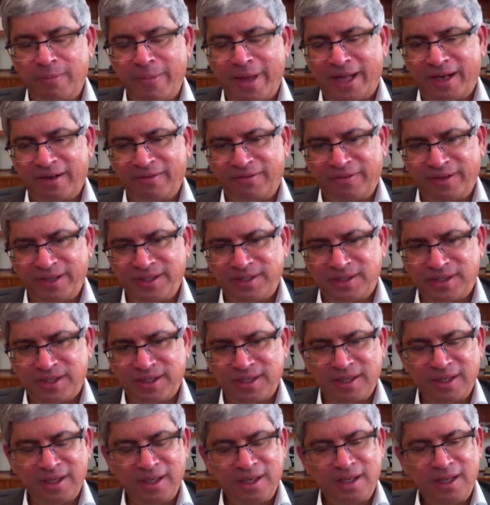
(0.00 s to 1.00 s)

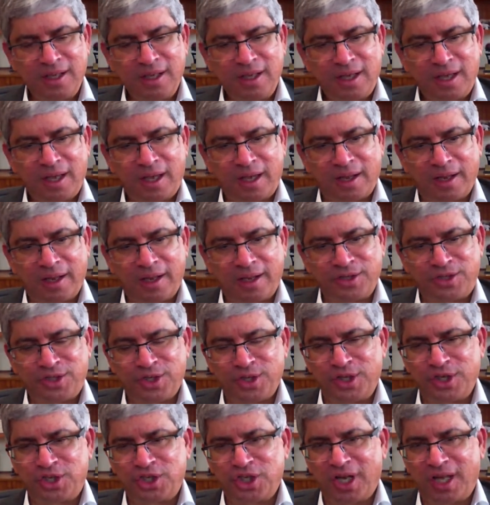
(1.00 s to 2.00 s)
manifest. And
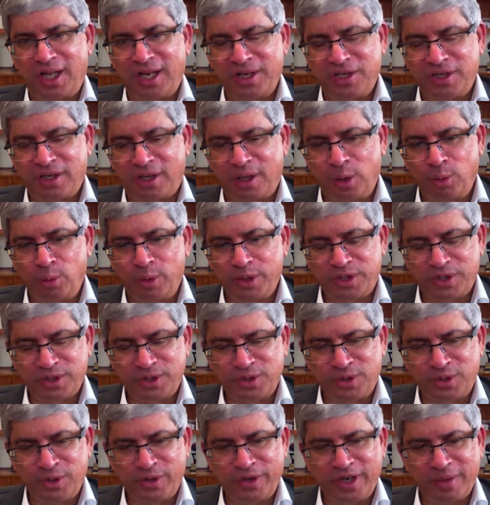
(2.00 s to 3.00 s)
so the challenge always
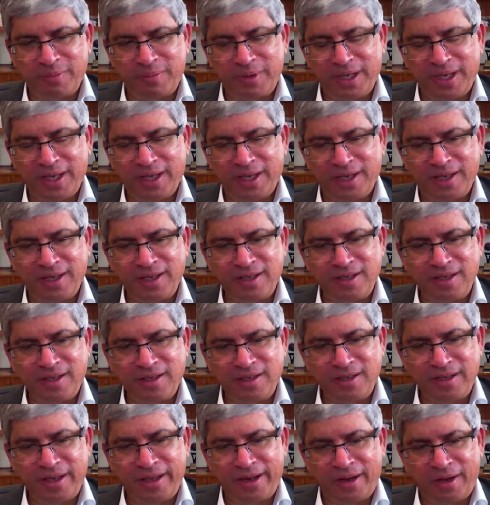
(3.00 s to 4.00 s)
was going to be,
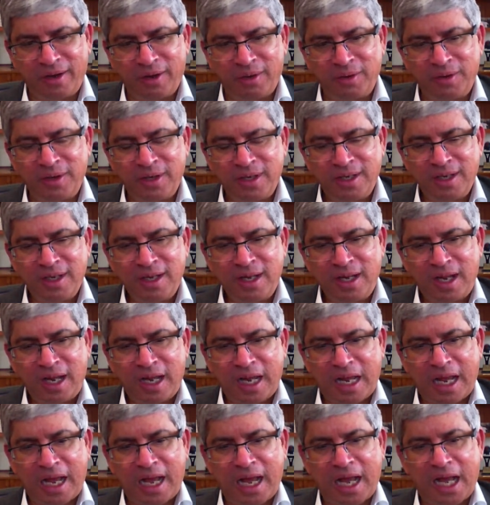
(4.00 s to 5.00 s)

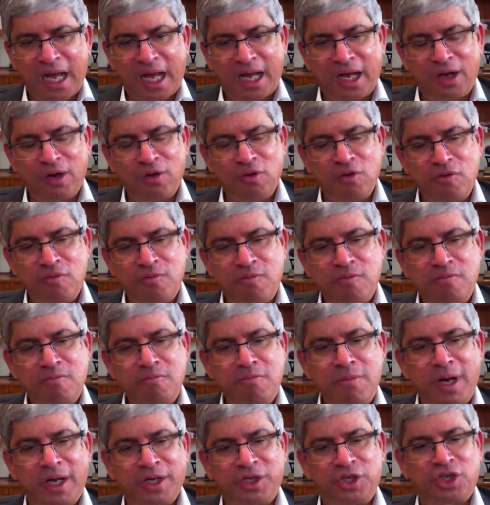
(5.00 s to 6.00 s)
how
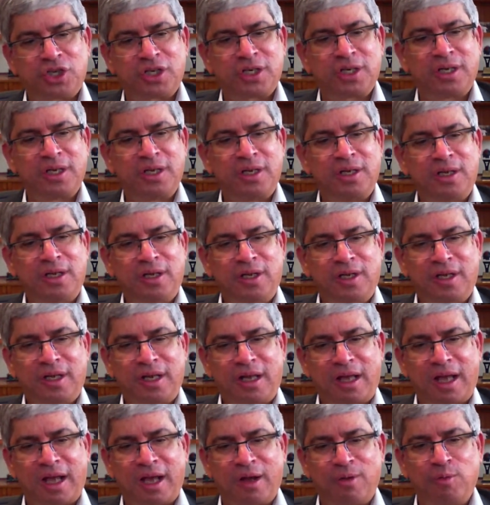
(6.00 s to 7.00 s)
much
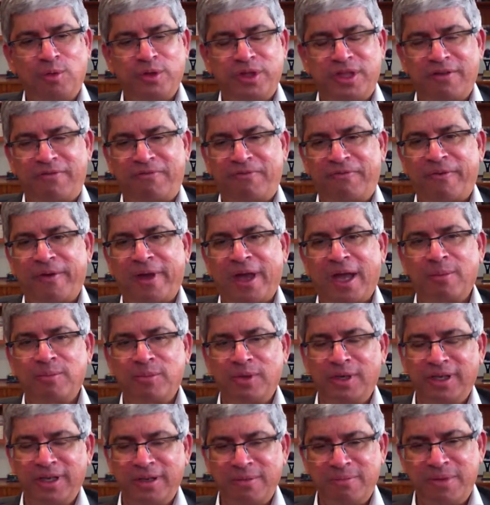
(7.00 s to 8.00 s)
would the
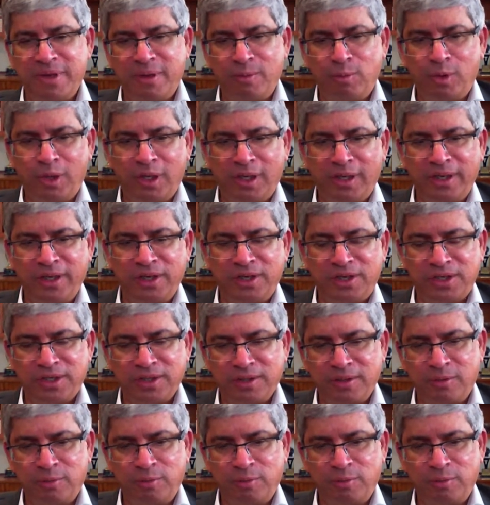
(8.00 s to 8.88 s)
family be willing